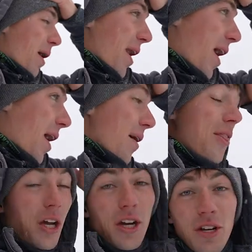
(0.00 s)
But uh,
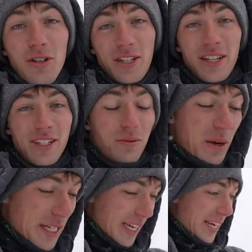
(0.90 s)
the good news is, is
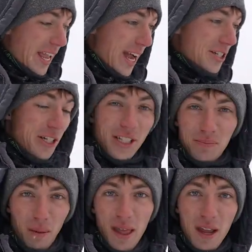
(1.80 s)
we did catch a
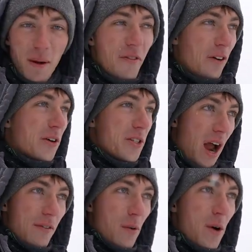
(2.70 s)
splake, my first
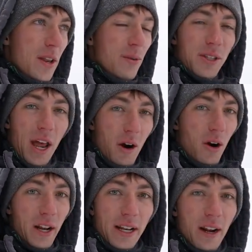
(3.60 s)
ever one. It was kind of
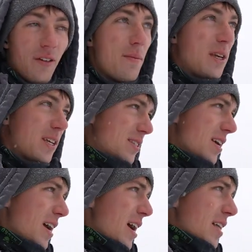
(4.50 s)
hard to identify because
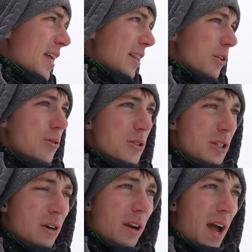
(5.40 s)
they lose
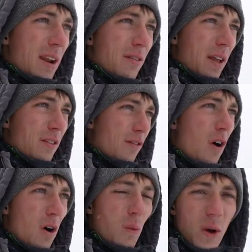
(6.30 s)
their kind of like
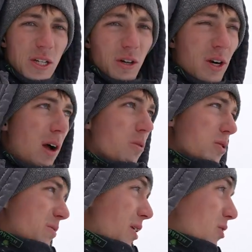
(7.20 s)
fall, winter
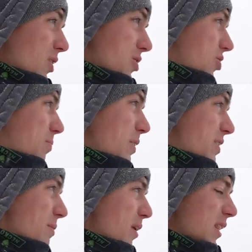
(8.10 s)
colors when they go out super
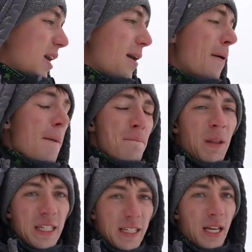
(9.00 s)
deep like that.
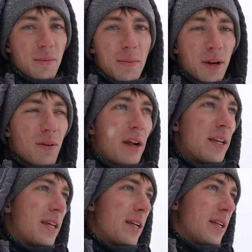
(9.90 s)
I did text my buddy
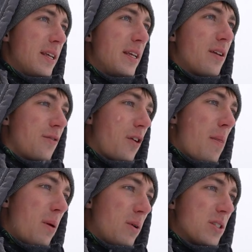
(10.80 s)
Ryan Gideon. He
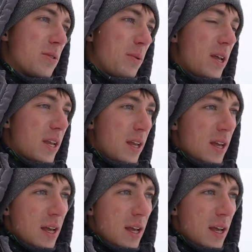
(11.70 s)
confirmed that was a splake